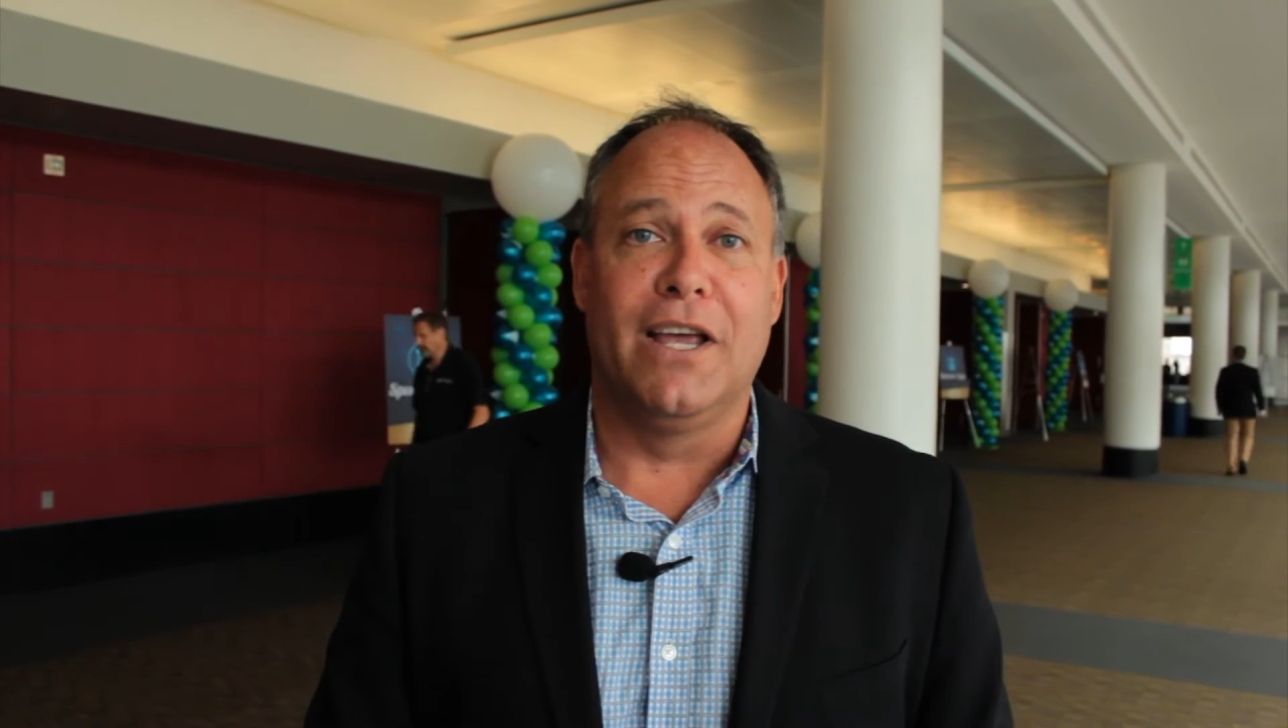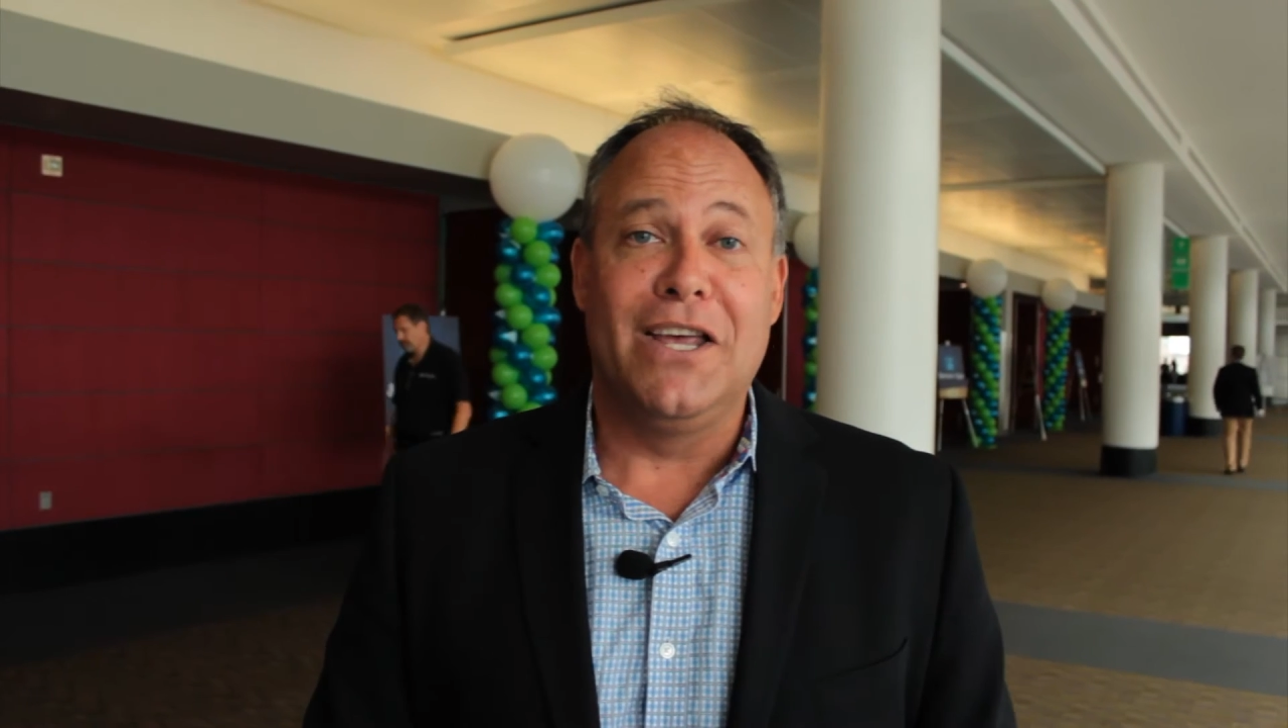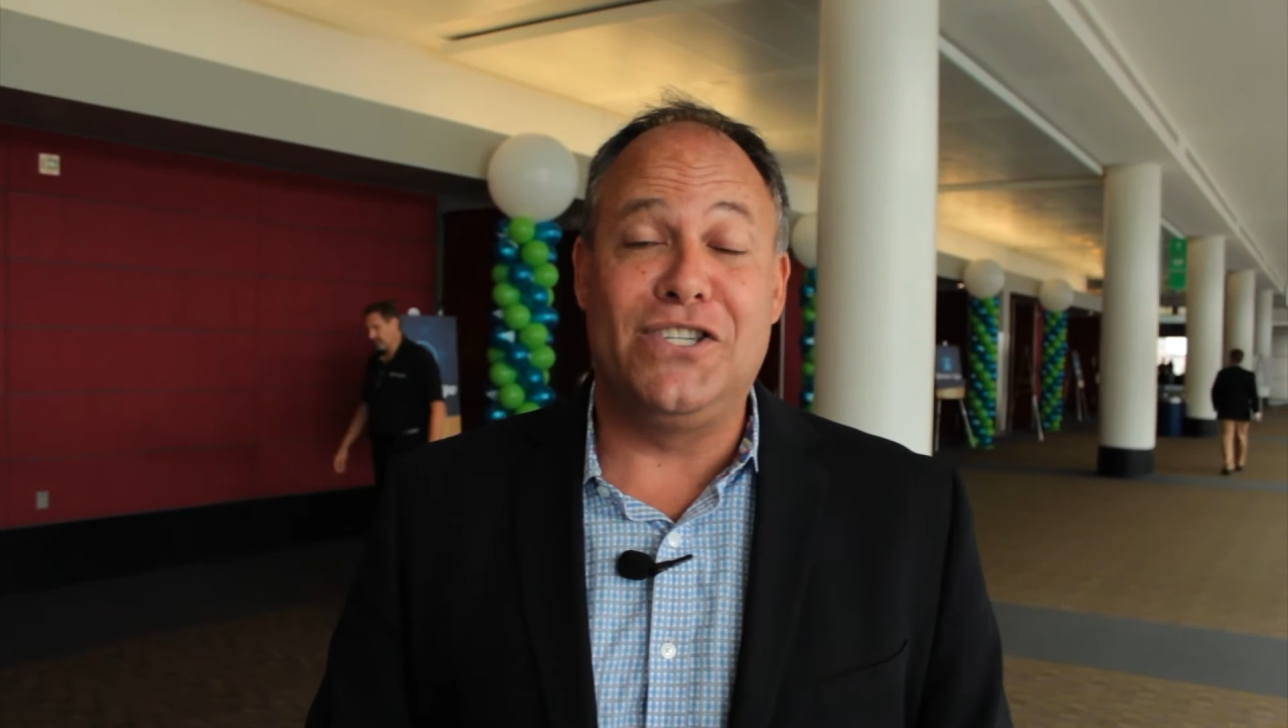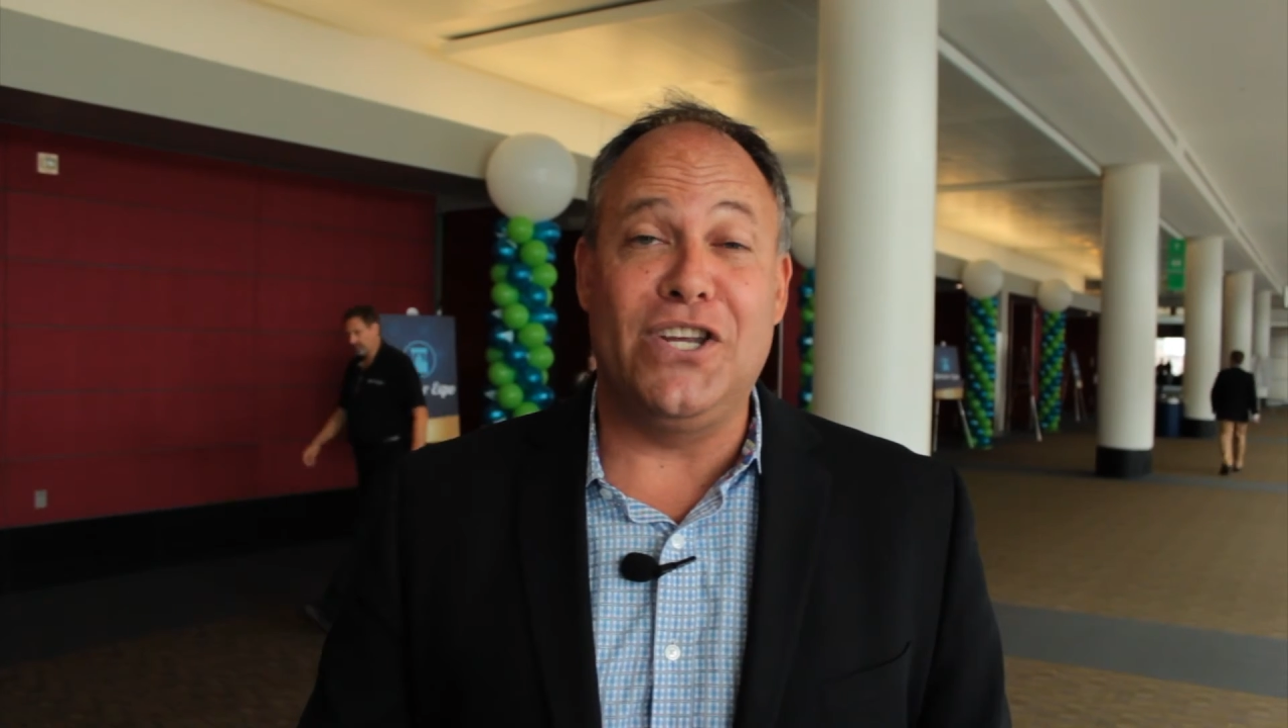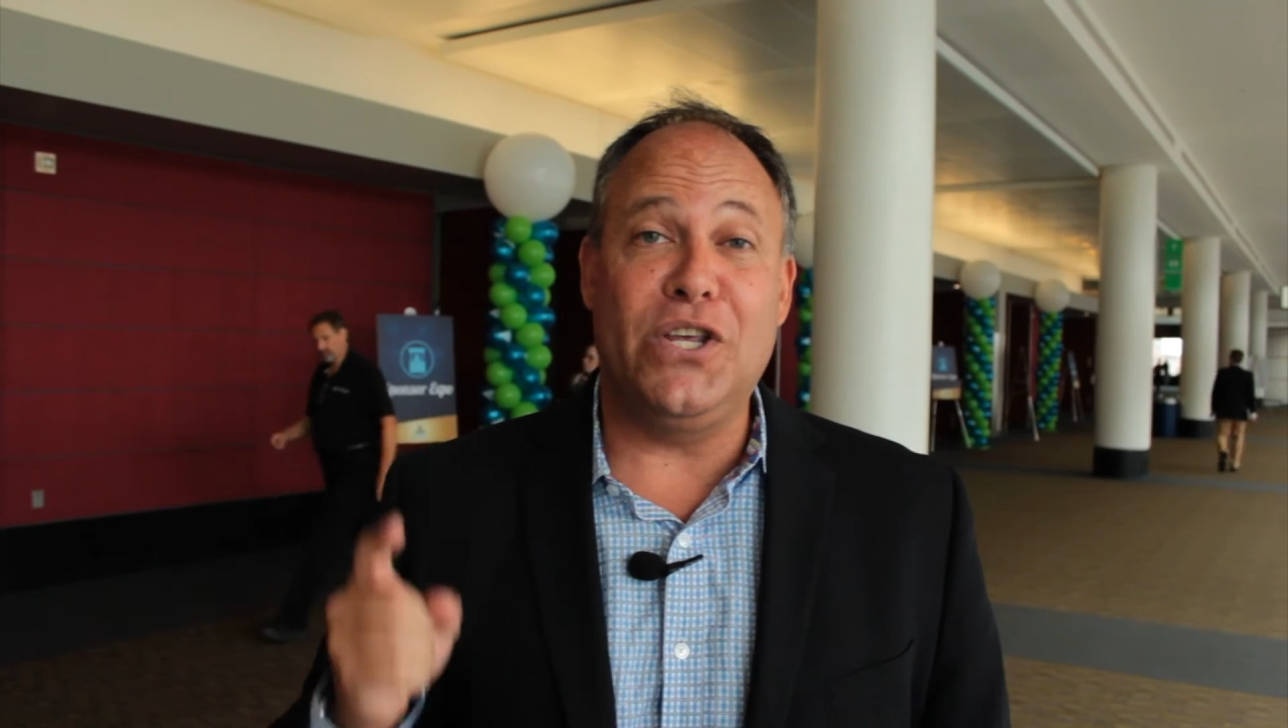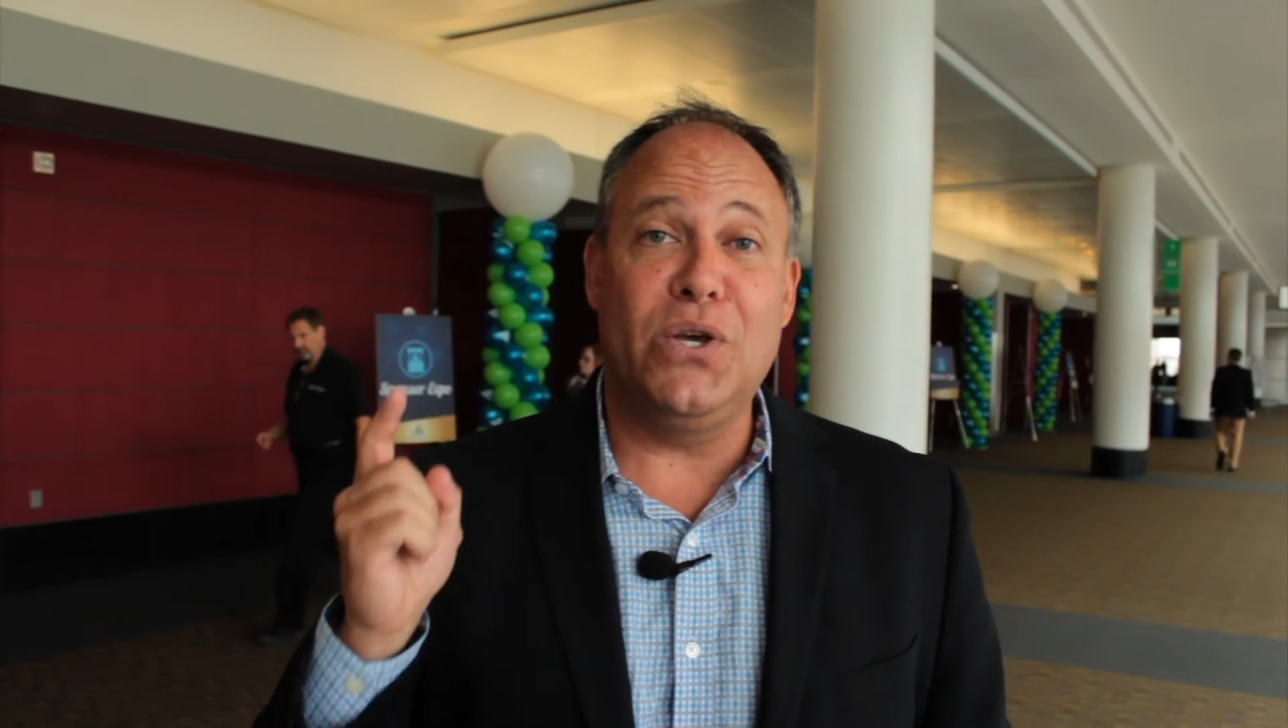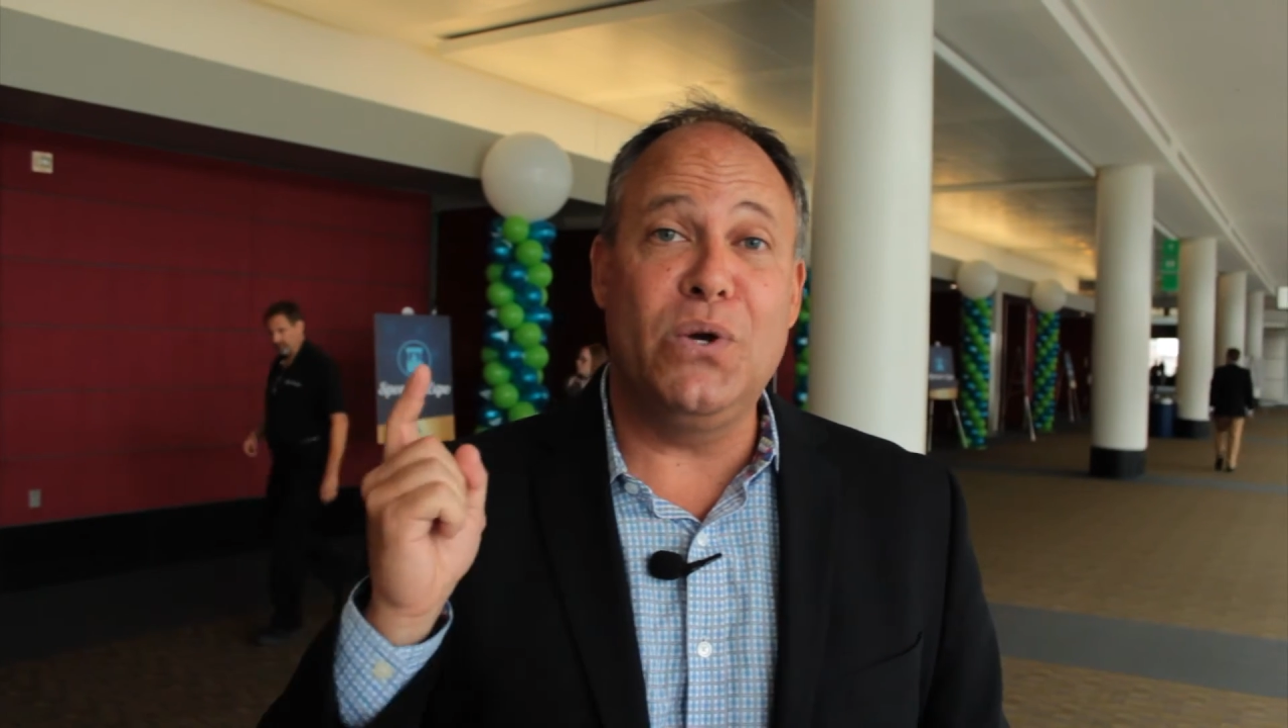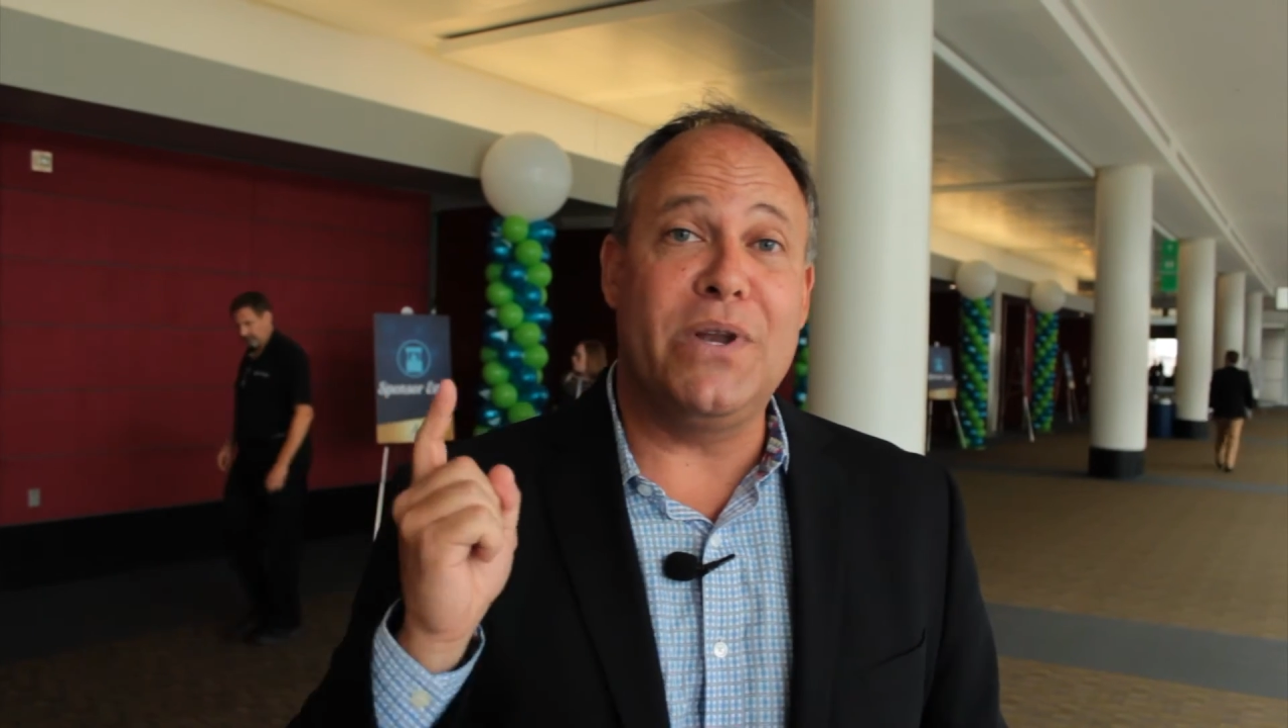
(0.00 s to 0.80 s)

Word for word: See you